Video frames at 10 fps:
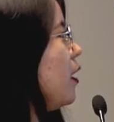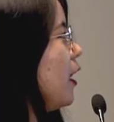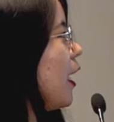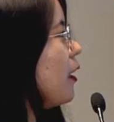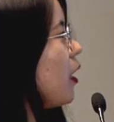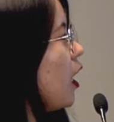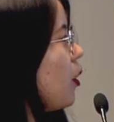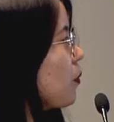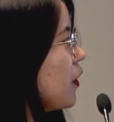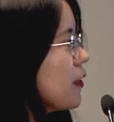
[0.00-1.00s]
light
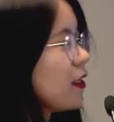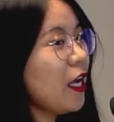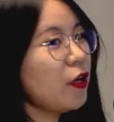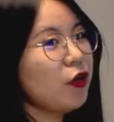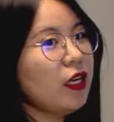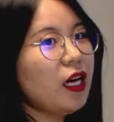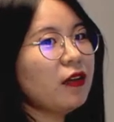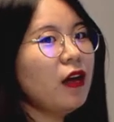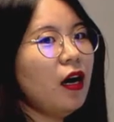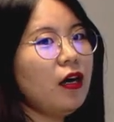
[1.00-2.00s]
up this area,
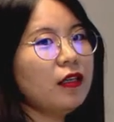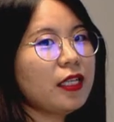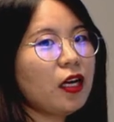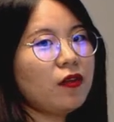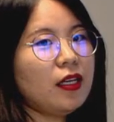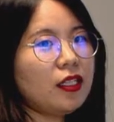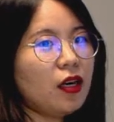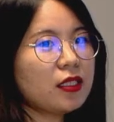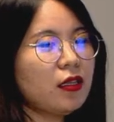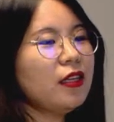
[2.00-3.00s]
tell the
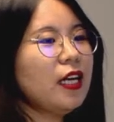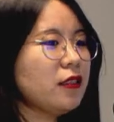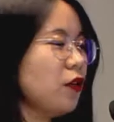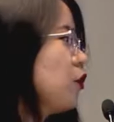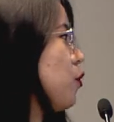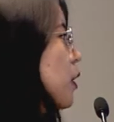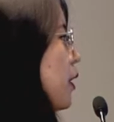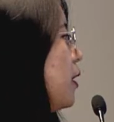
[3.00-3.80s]
doctor there's a tumor here.